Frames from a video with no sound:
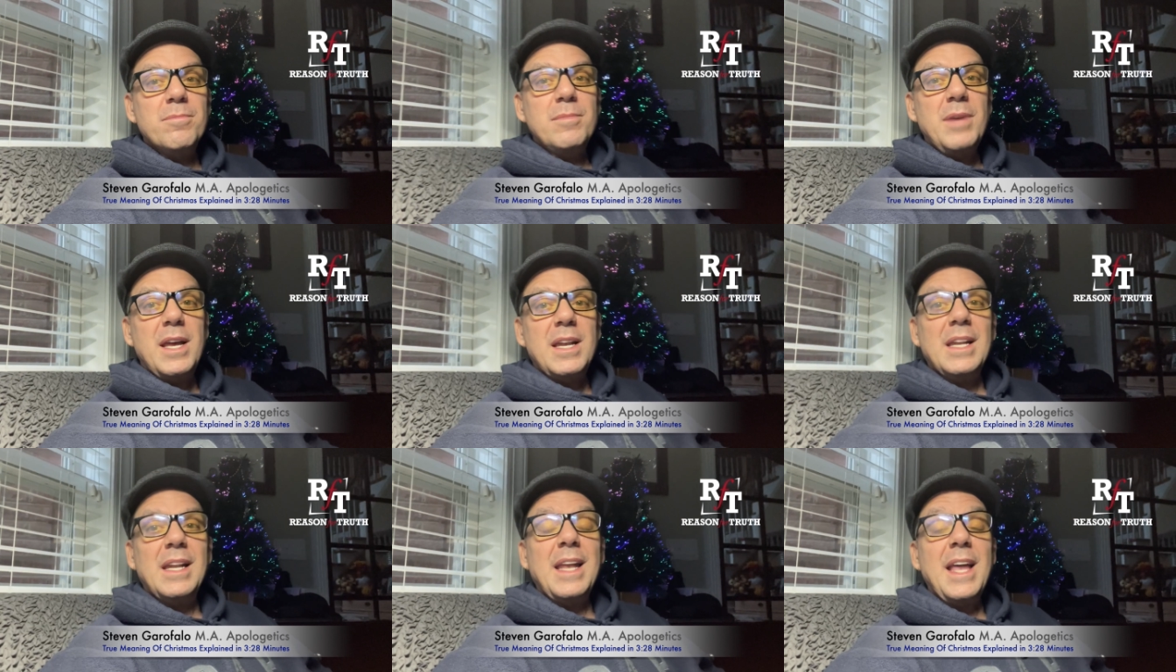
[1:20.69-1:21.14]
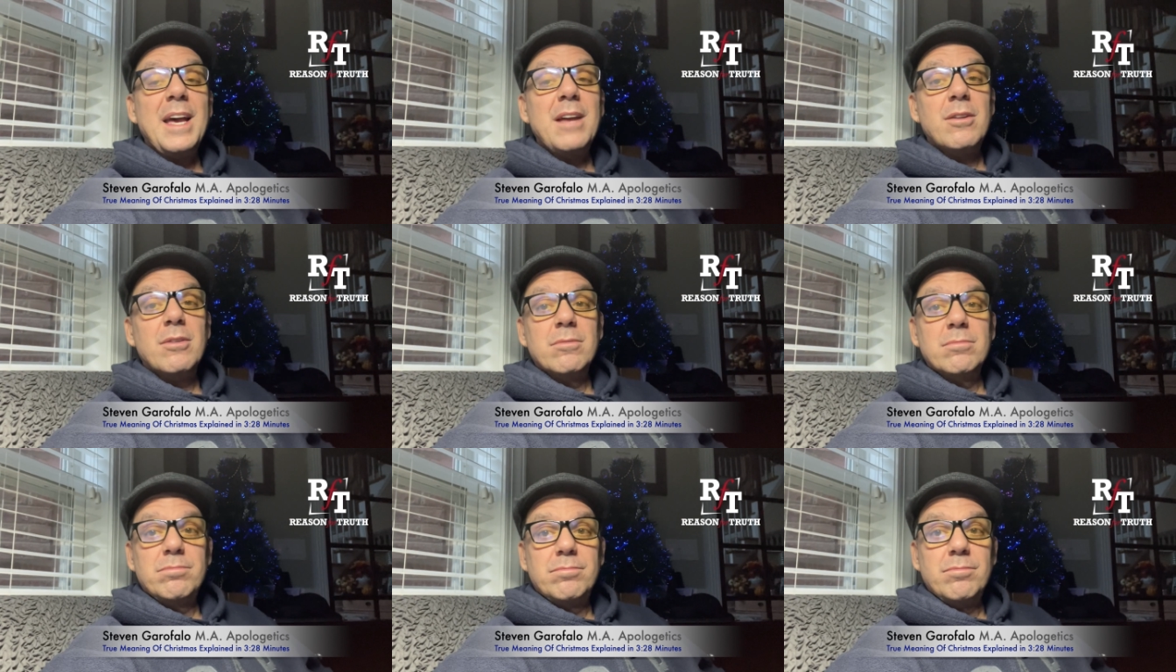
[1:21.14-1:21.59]
and
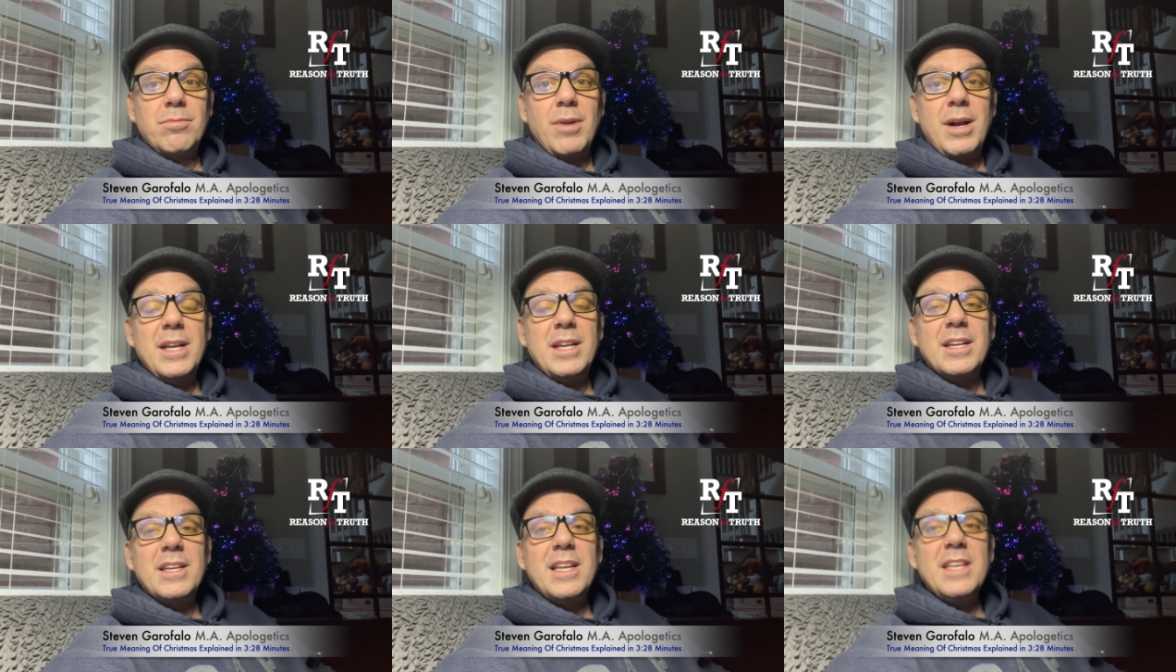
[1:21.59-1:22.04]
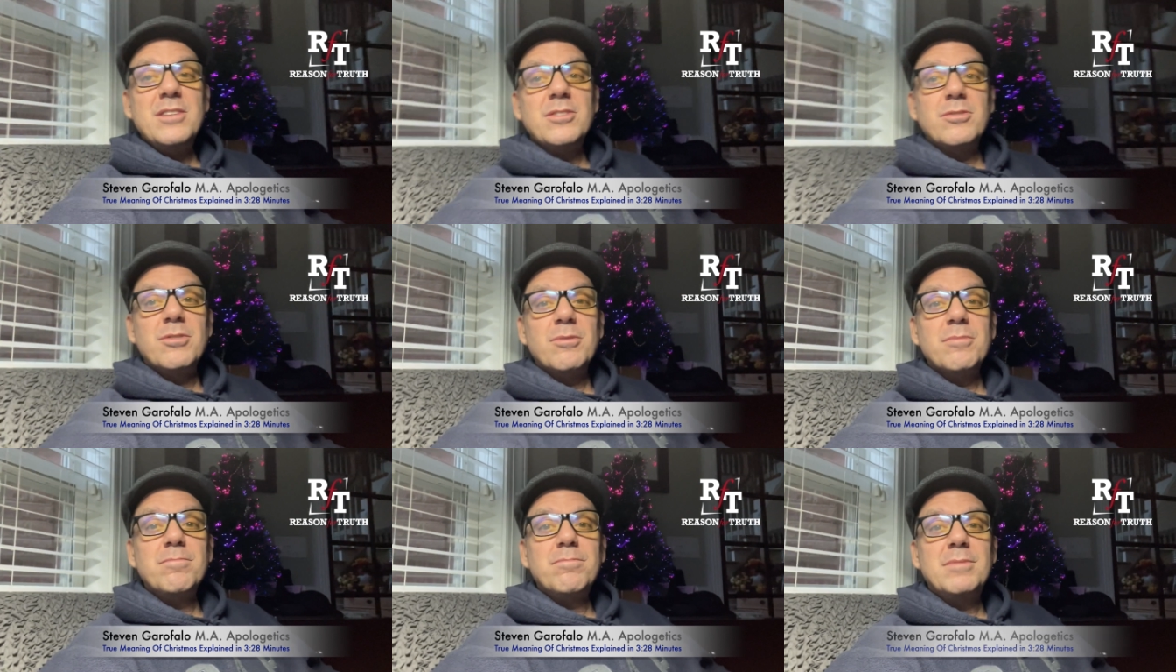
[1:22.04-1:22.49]
later, right, an
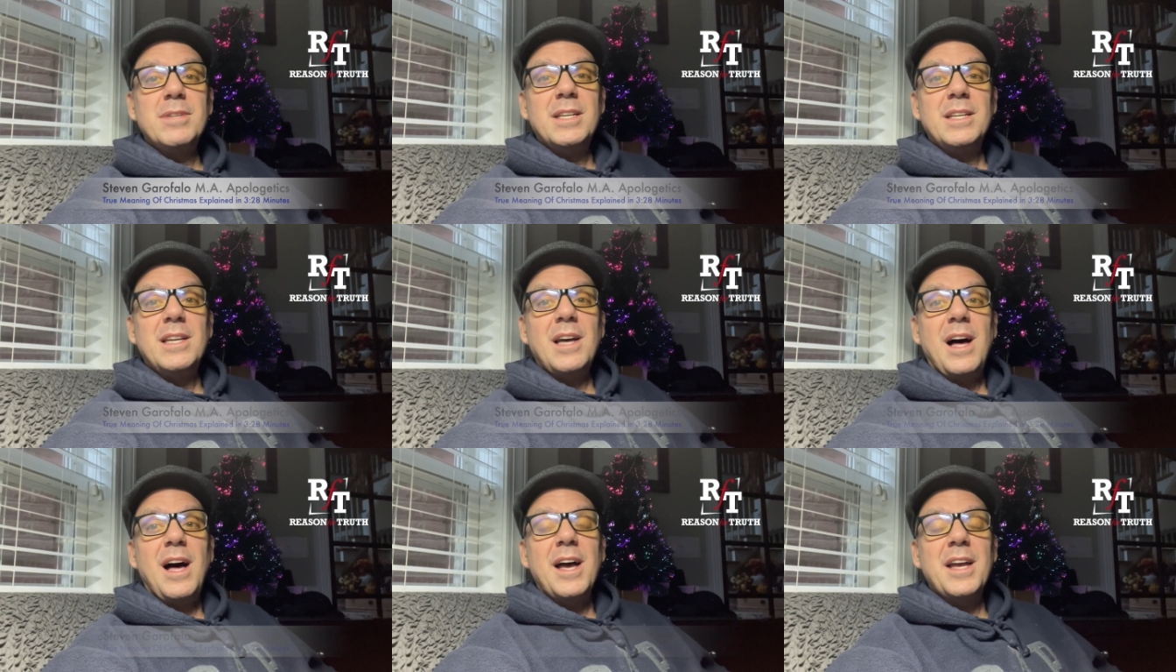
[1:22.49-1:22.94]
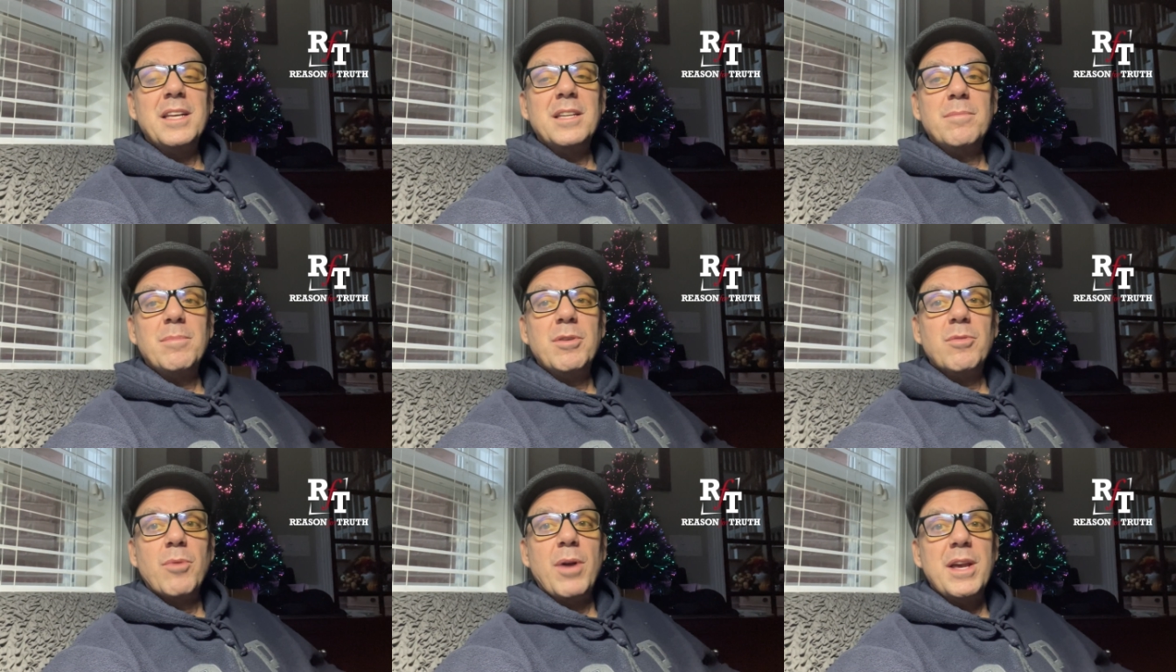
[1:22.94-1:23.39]
Easter, to die and to
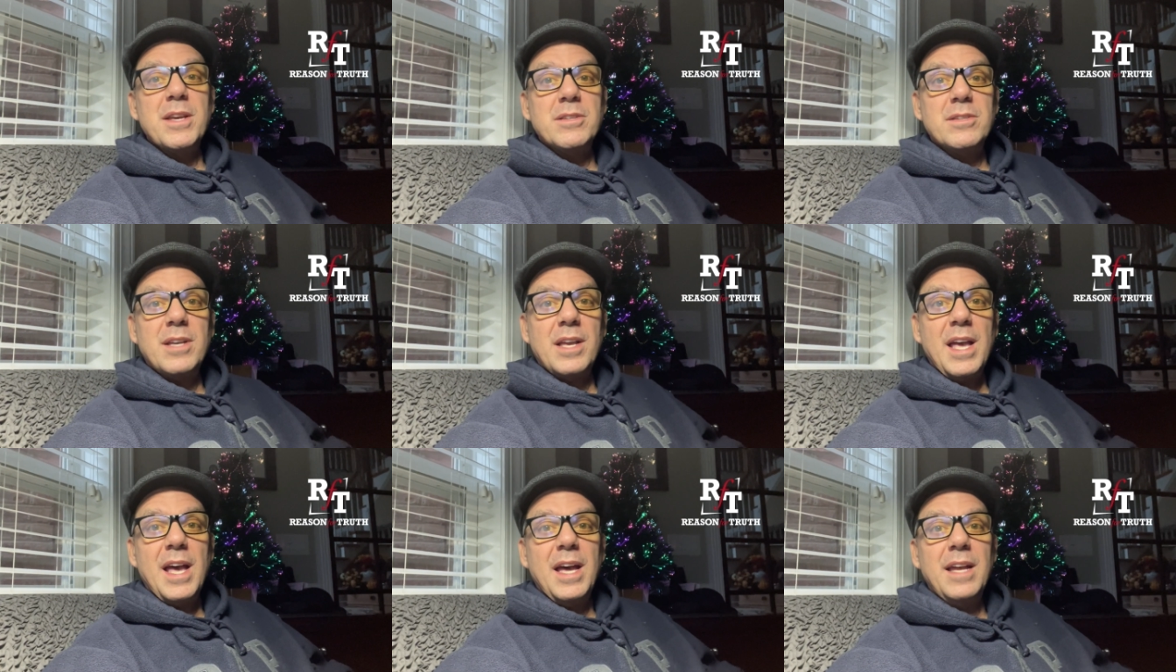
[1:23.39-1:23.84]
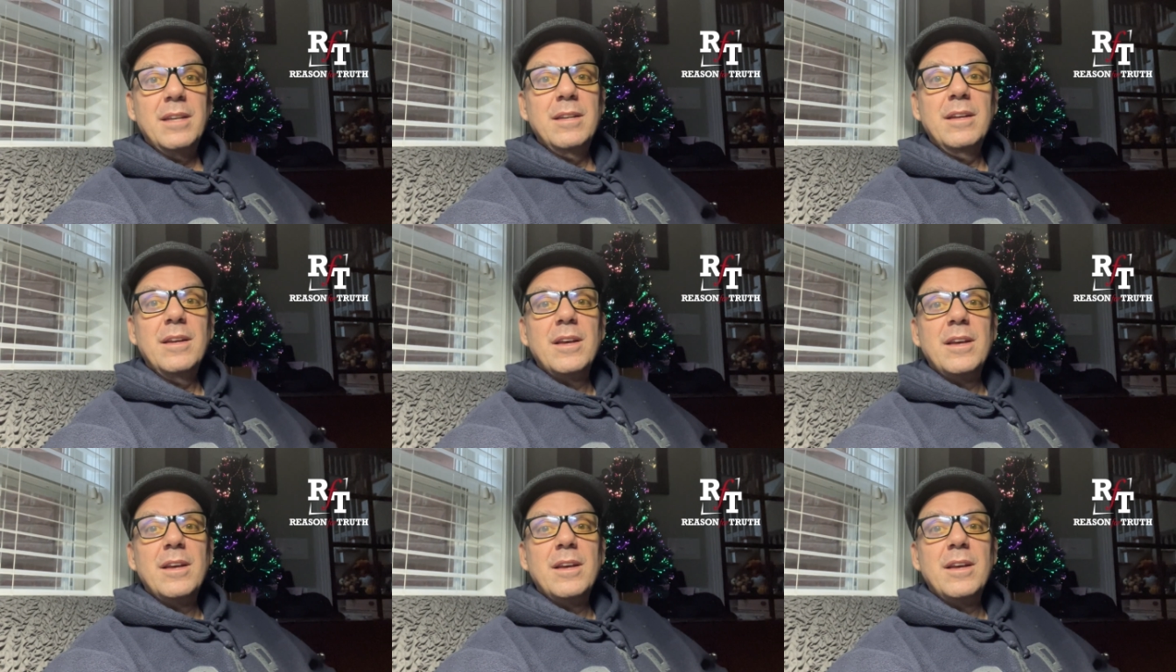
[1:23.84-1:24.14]
be raised again